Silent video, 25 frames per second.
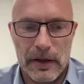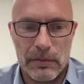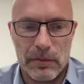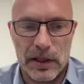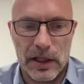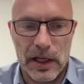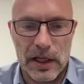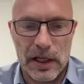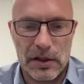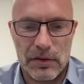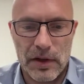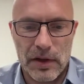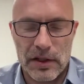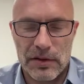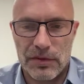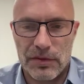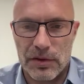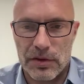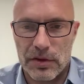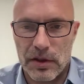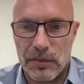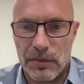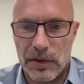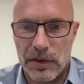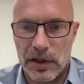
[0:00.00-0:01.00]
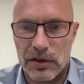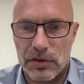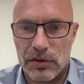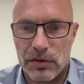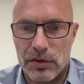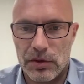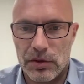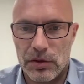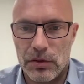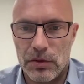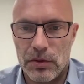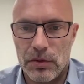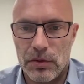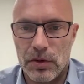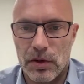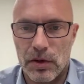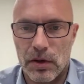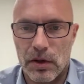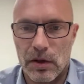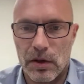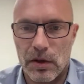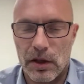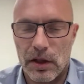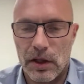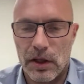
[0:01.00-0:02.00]
when I transfer something to you,
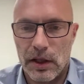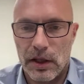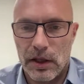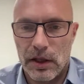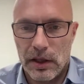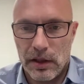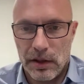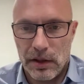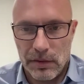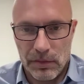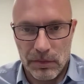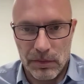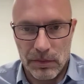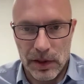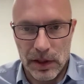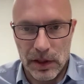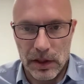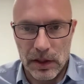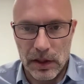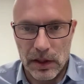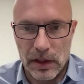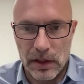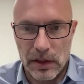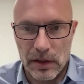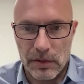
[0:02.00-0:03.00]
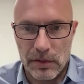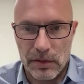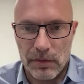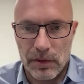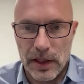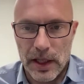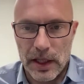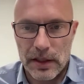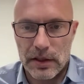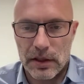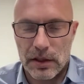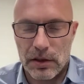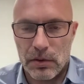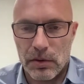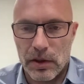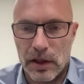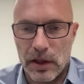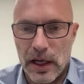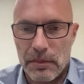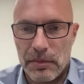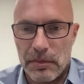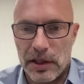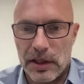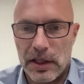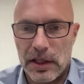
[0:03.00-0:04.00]
or we execute an
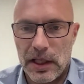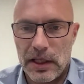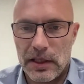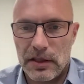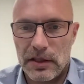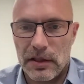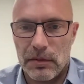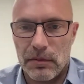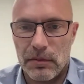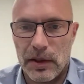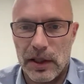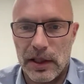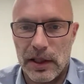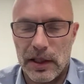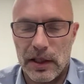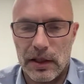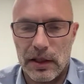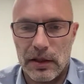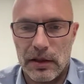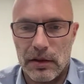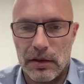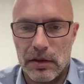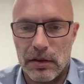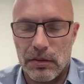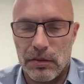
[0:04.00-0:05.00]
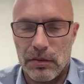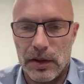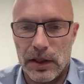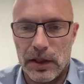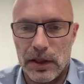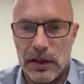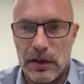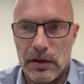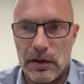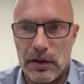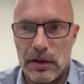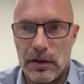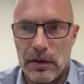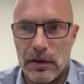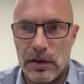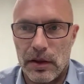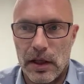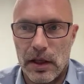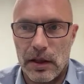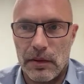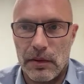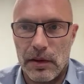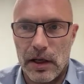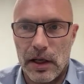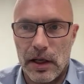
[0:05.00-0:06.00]
application where, you know,
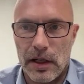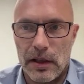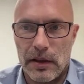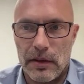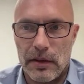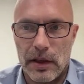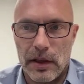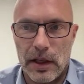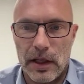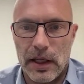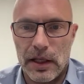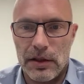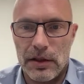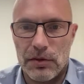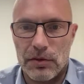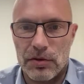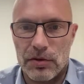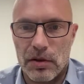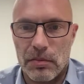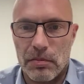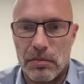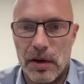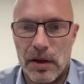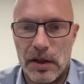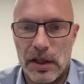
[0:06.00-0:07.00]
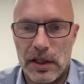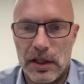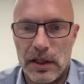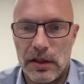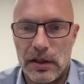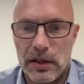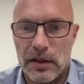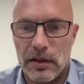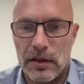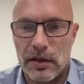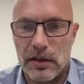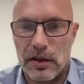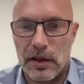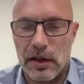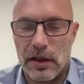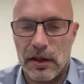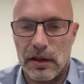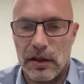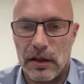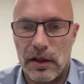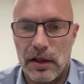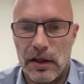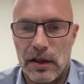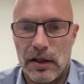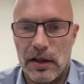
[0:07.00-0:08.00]
I lend you some money and
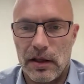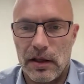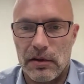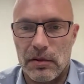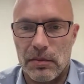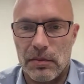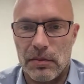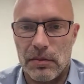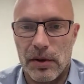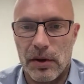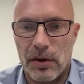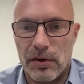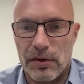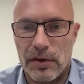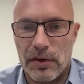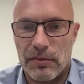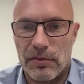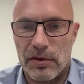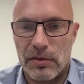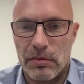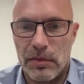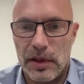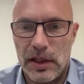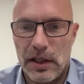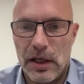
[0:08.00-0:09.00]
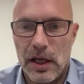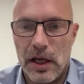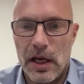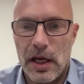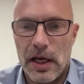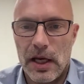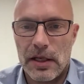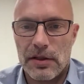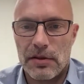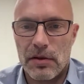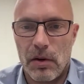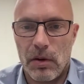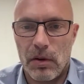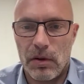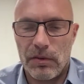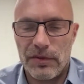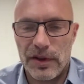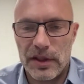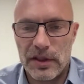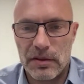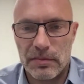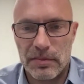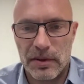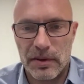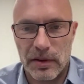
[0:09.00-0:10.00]
you borrow them from me, it's all
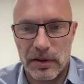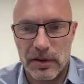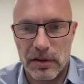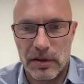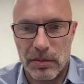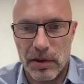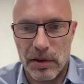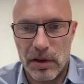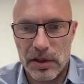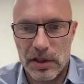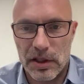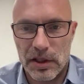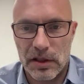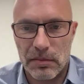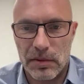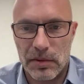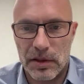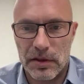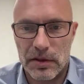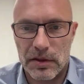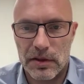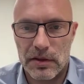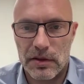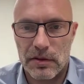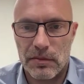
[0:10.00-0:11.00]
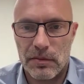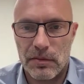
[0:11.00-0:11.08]
visible on the blockchain, because